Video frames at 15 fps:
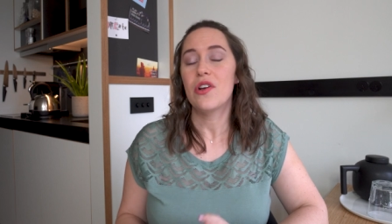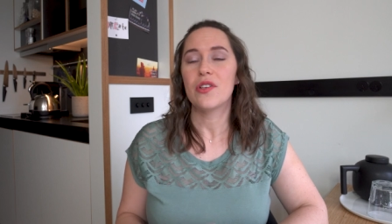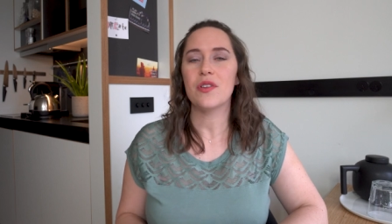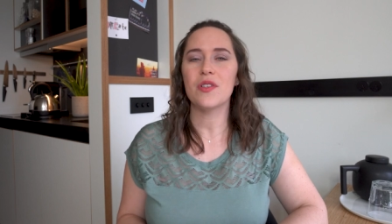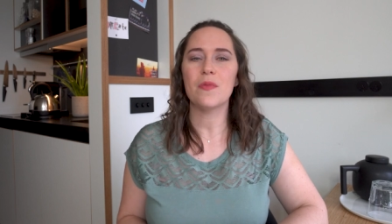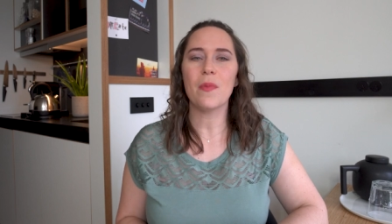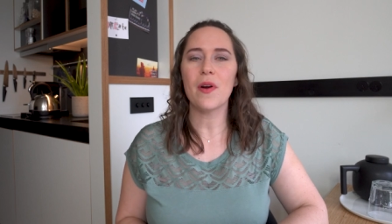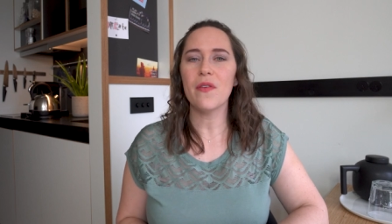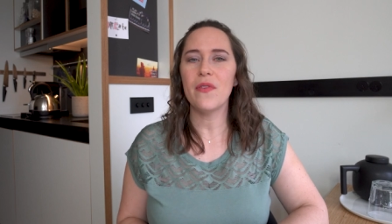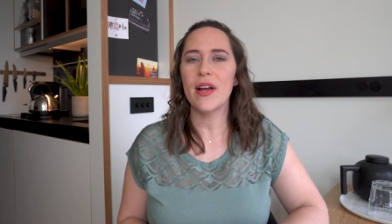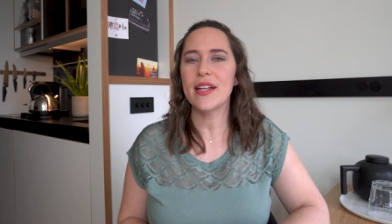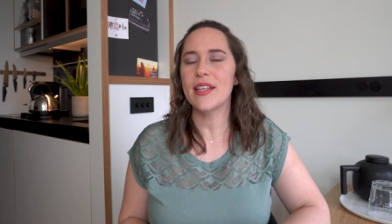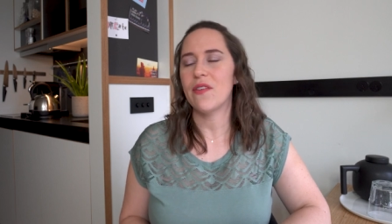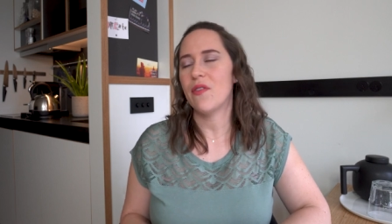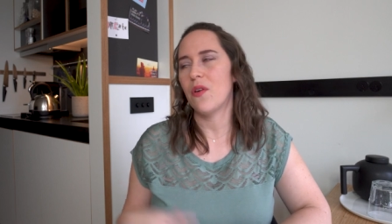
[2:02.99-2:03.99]
So it's
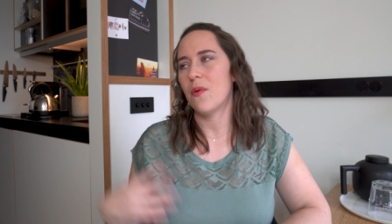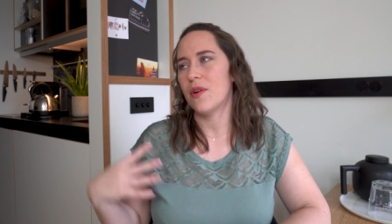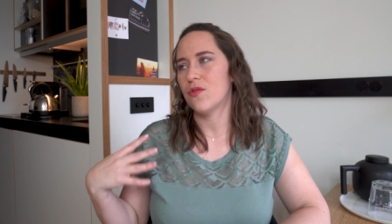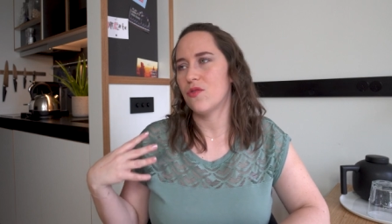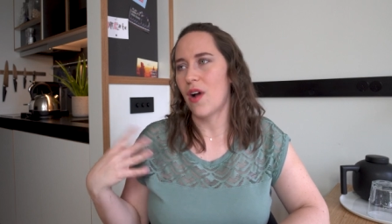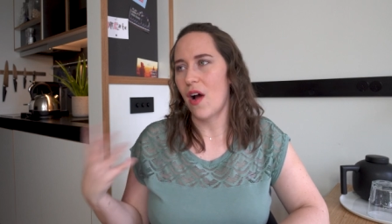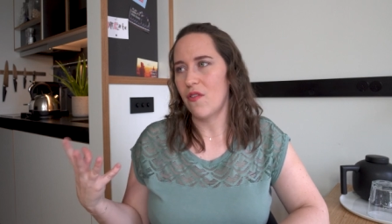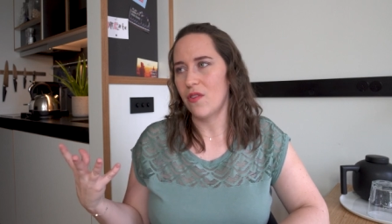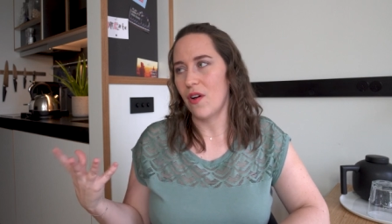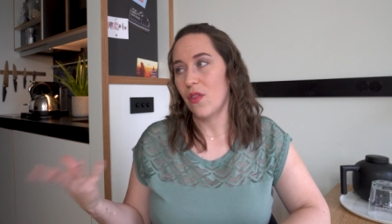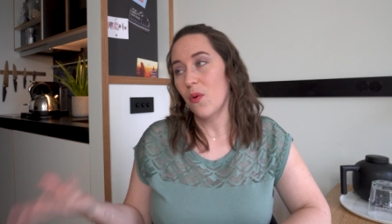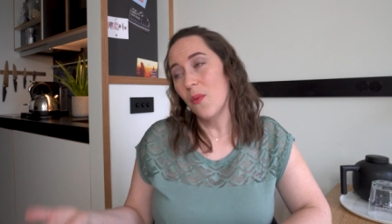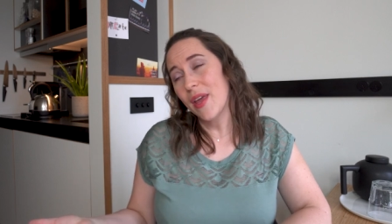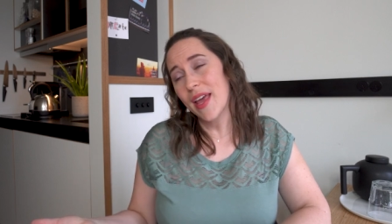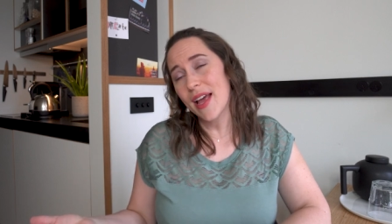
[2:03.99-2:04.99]
perfect if you wanna travel
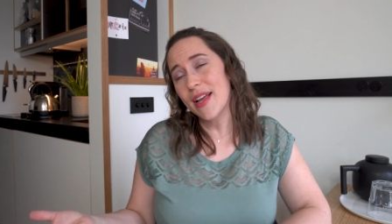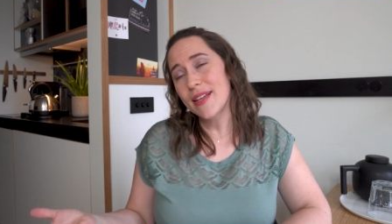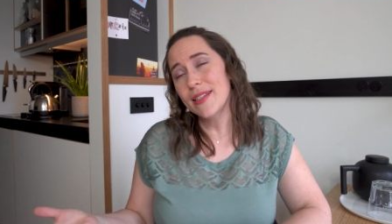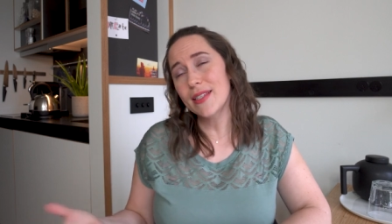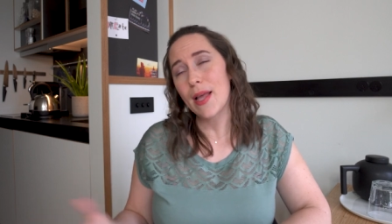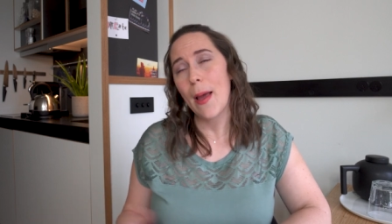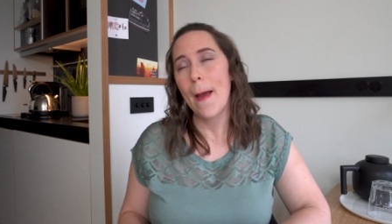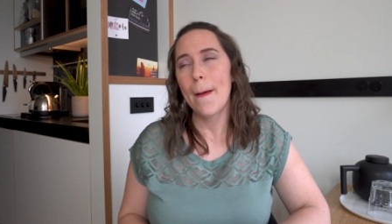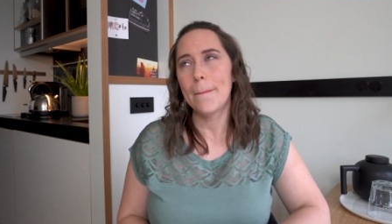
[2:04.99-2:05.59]
on the weekends,